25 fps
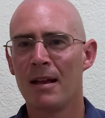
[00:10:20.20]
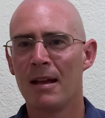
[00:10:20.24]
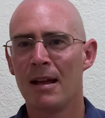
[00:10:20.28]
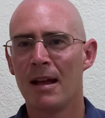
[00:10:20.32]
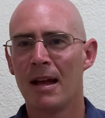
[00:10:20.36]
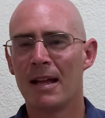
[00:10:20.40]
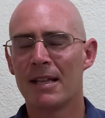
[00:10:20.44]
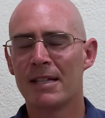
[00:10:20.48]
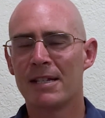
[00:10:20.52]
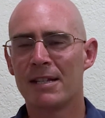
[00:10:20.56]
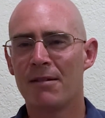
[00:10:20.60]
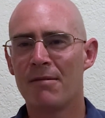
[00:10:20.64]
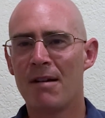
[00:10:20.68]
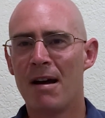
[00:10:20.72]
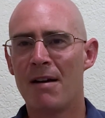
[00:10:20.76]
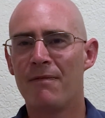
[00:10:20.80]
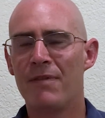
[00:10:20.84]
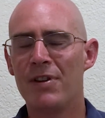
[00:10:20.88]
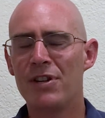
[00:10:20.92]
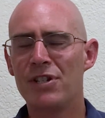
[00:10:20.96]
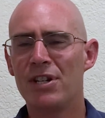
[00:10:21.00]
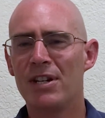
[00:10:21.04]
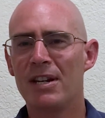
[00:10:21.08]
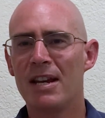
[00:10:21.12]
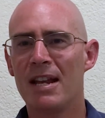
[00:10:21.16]
And so our
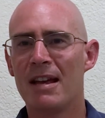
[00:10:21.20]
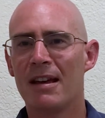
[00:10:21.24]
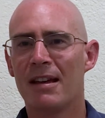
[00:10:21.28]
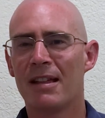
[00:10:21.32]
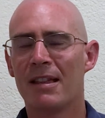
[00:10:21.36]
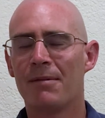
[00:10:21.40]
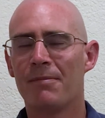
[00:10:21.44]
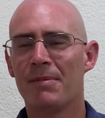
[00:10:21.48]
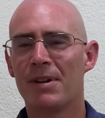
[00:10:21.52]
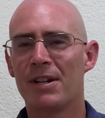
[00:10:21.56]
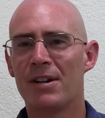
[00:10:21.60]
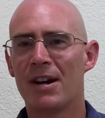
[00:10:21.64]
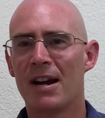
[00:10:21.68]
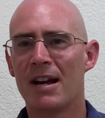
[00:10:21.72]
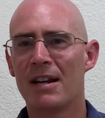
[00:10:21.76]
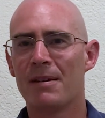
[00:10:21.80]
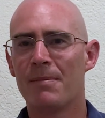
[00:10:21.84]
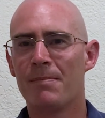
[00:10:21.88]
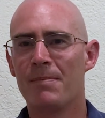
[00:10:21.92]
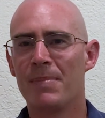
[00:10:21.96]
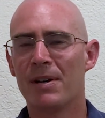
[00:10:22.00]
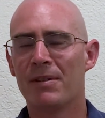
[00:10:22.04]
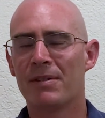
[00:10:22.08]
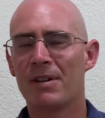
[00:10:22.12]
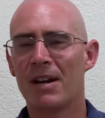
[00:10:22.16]
vision here that we're trying to
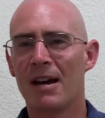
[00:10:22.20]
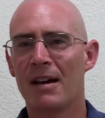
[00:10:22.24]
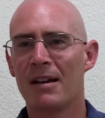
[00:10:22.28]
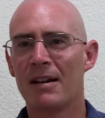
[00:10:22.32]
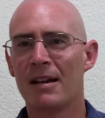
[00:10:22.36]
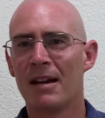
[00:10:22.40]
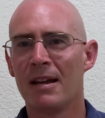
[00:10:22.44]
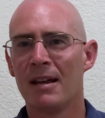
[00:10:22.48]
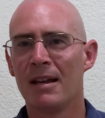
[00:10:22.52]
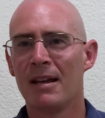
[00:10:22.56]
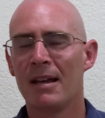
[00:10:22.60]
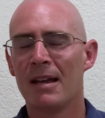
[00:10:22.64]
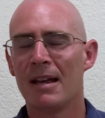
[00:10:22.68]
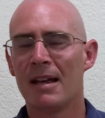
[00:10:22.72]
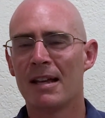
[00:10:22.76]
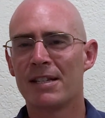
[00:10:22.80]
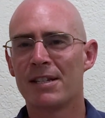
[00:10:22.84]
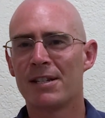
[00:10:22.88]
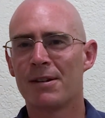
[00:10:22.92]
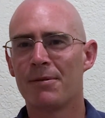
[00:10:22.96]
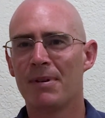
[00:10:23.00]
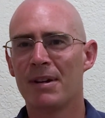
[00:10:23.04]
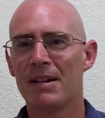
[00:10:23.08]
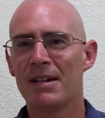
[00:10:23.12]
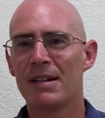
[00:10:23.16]
build on is
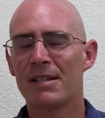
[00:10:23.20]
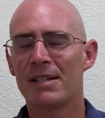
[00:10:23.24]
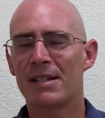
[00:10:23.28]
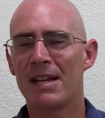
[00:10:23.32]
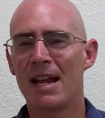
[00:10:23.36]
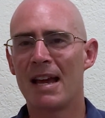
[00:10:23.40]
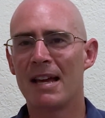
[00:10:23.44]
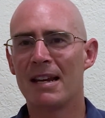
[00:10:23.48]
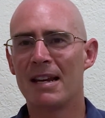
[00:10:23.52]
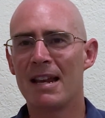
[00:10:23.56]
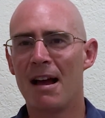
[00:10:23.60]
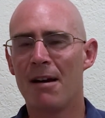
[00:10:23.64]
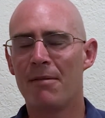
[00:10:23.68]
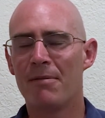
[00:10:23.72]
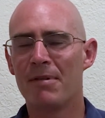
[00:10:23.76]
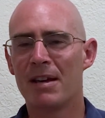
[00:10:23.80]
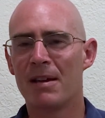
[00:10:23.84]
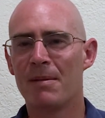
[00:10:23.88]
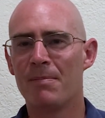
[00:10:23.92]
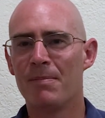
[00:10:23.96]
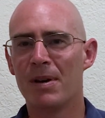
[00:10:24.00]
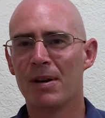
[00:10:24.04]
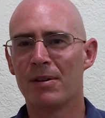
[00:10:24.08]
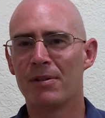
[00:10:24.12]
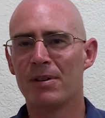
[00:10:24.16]
to understand how we
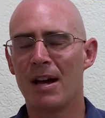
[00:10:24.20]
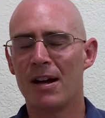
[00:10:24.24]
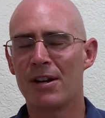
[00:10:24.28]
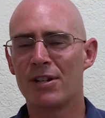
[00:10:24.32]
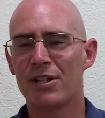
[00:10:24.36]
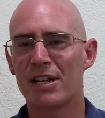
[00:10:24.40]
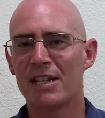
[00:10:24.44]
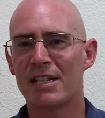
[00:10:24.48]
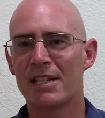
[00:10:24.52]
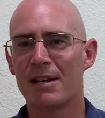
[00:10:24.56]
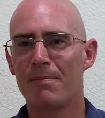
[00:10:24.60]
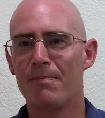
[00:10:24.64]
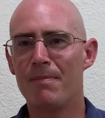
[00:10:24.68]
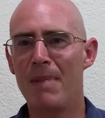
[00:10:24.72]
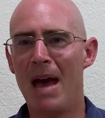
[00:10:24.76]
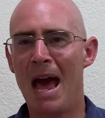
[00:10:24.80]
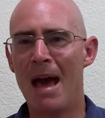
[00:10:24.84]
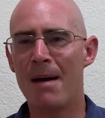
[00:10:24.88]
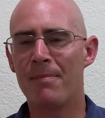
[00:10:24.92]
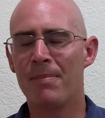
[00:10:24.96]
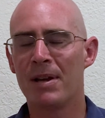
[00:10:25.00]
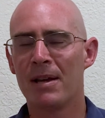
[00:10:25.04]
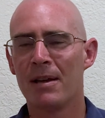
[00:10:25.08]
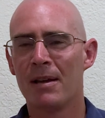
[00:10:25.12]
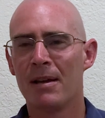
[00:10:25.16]
can build not just a
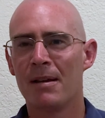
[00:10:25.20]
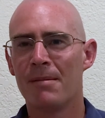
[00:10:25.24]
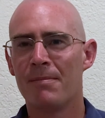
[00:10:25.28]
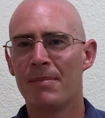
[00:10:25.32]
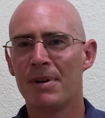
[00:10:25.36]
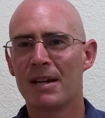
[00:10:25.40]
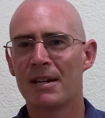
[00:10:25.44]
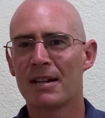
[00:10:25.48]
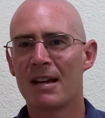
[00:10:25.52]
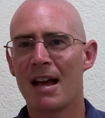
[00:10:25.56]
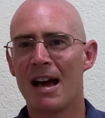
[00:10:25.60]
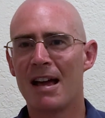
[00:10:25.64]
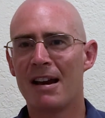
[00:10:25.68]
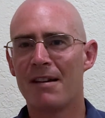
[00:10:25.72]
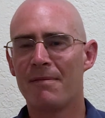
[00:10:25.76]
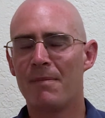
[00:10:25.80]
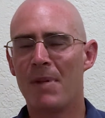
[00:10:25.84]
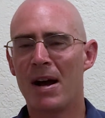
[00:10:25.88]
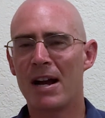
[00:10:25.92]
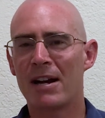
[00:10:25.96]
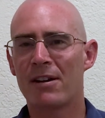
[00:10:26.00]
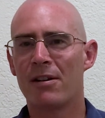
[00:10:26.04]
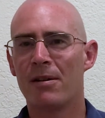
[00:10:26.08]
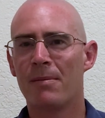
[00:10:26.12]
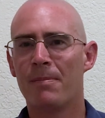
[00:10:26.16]
map, but a kind of
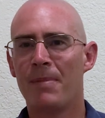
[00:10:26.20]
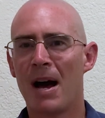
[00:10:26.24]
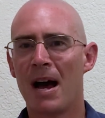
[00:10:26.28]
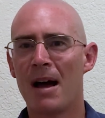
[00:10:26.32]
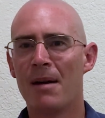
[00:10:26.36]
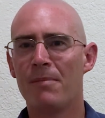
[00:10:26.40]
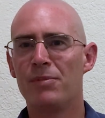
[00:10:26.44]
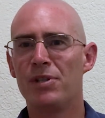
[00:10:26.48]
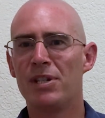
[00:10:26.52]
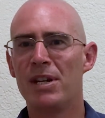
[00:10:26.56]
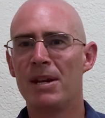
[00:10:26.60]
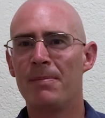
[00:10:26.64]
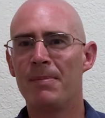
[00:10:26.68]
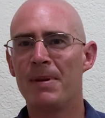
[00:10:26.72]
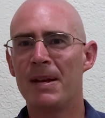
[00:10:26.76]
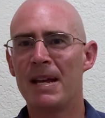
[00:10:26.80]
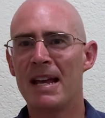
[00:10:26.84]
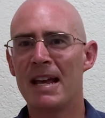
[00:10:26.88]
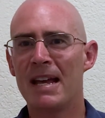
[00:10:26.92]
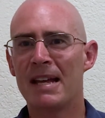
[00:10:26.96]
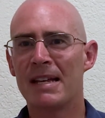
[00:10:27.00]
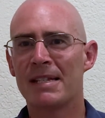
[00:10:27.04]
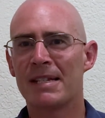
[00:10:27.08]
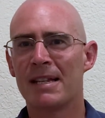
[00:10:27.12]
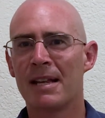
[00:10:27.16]
microbiome
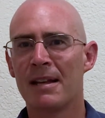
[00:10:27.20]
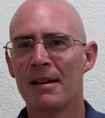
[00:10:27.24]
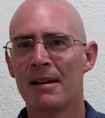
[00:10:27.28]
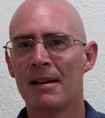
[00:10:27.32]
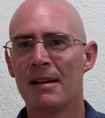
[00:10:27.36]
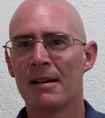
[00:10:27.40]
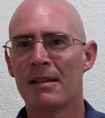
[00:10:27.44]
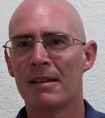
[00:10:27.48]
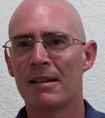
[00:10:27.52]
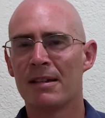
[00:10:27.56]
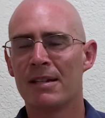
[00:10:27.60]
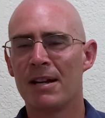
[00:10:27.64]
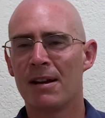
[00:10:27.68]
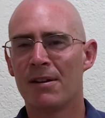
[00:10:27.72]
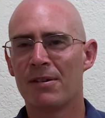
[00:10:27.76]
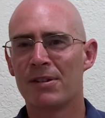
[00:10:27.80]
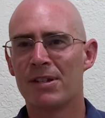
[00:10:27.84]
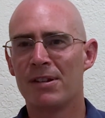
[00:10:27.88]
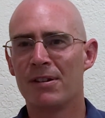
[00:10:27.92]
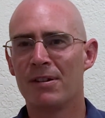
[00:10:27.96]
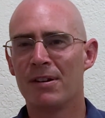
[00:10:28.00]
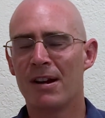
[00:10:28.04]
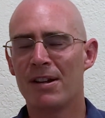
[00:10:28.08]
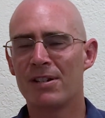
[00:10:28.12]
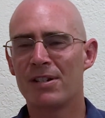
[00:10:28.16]
GPS that tells
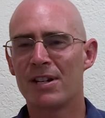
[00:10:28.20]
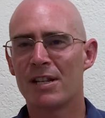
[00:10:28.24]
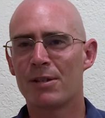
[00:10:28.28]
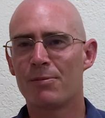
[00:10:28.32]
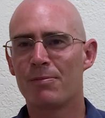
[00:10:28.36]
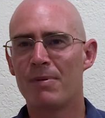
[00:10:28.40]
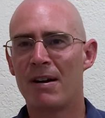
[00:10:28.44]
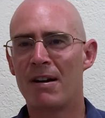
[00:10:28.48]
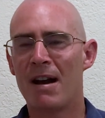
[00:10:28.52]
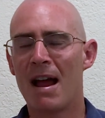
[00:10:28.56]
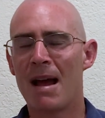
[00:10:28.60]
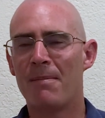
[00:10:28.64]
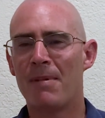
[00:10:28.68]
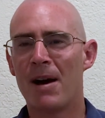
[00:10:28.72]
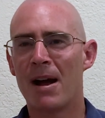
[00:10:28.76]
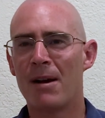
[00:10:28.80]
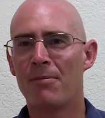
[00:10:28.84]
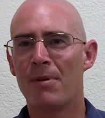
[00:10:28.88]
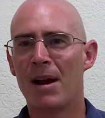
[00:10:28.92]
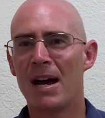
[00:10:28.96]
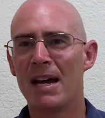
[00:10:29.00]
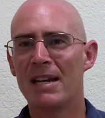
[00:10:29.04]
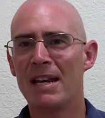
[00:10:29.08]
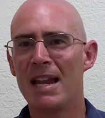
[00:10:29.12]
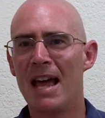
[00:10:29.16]
you not just where am I
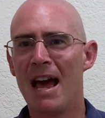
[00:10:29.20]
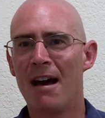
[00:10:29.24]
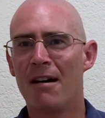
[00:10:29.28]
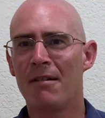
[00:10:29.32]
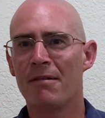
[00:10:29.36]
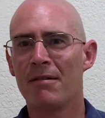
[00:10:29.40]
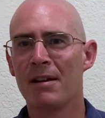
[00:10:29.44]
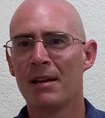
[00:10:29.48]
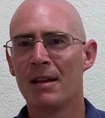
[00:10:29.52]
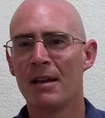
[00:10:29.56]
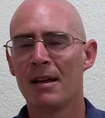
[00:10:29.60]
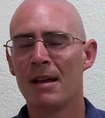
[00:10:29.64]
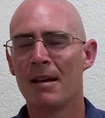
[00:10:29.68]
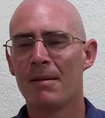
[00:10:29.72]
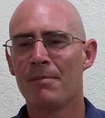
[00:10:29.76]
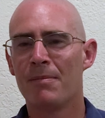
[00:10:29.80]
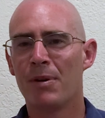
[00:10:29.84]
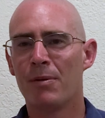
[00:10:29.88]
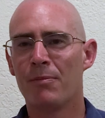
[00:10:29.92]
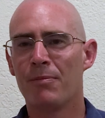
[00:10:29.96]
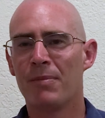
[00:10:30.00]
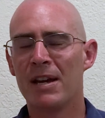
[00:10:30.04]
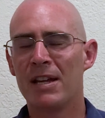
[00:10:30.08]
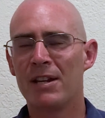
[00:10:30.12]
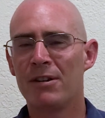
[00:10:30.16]
right now,
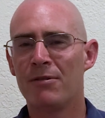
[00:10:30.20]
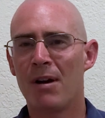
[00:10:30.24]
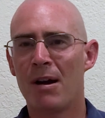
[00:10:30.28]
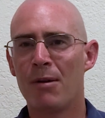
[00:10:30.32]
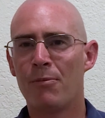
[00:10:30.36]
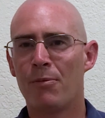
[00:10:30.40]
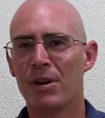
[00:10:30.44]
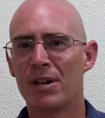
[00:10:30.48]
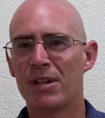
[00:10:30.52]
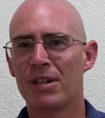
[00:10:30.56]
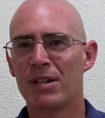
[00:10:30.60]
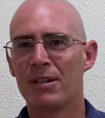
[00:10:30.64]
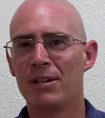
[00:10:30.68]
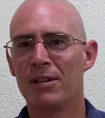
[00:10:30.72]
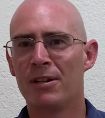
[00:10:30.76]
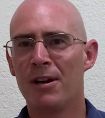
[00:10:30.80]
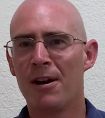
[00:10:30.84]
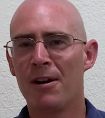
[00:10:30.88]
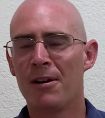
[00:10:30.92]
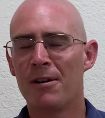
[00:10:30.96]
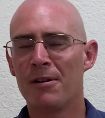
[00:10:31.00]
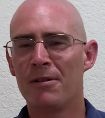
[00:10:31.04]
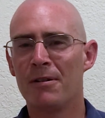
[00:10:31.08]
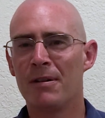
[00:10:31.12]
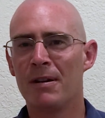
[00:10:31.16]
but where do I want to
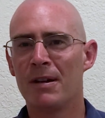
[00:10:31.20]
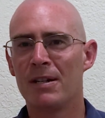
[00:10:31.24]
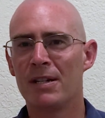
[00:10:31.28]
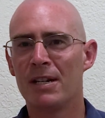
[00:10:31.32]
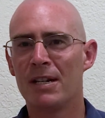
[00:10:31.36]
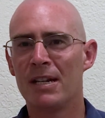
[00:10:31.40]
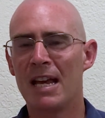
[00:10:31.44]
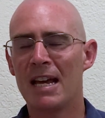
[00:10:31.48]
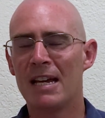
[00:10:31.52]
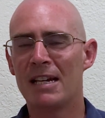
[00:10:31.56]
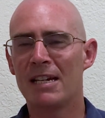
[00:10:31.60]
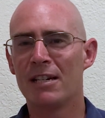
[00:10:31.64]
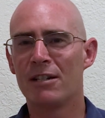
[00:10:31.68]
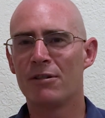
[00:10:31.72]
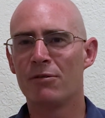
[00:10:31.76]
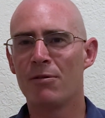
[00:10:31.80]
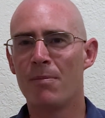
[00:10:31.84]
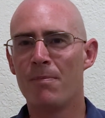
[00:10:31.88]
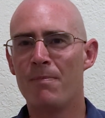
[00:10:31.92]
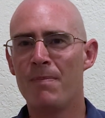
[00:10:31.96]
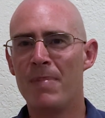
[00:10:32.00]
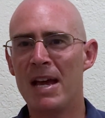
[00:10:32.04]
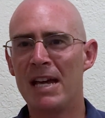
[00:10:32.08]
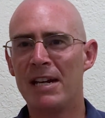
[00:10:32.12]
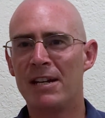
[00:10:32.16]
go to get into a
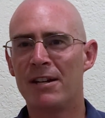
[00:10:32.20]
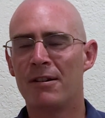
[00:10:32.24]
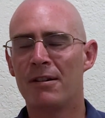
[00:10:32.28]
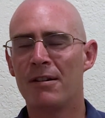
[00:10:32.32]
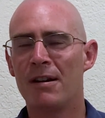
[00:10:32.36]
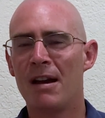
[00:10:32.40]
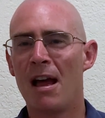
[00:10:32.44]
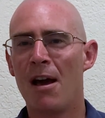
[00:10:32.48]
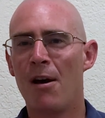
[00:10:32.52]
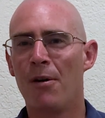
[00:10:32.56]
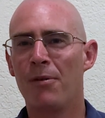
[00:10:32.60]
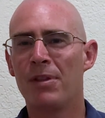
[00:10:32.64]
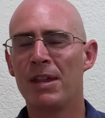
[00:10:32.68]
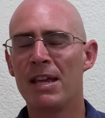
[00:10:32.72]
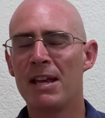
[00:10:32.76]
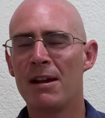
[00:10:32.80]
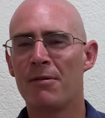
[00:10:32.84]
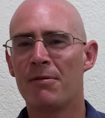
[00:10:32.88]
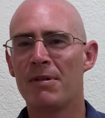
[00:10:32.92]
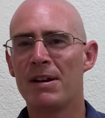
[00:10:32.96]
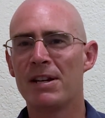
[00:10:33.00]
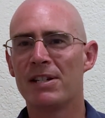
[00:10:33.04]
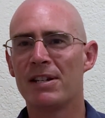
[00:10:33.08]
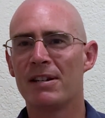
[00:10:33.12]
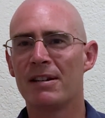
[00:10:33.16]
better, healthier
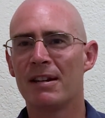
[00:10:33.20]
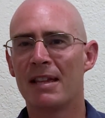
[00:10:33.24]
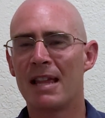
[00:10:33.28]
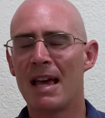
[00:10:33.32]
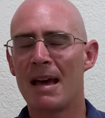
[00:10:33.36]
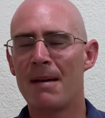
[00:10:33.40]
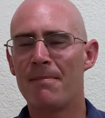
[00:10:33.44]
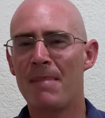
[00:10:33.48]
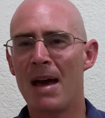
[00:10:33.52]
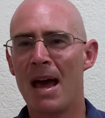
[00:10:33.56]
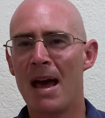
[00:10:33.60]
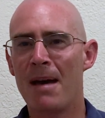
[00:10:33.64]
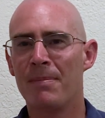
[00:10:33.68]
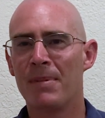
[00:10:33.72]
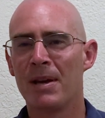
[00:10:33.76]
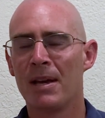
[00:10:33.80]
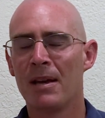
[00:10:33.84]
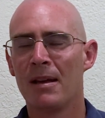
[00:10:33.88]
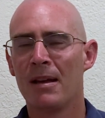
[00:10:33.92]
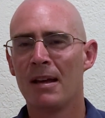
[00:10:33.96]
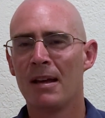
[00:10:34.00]
region of that map,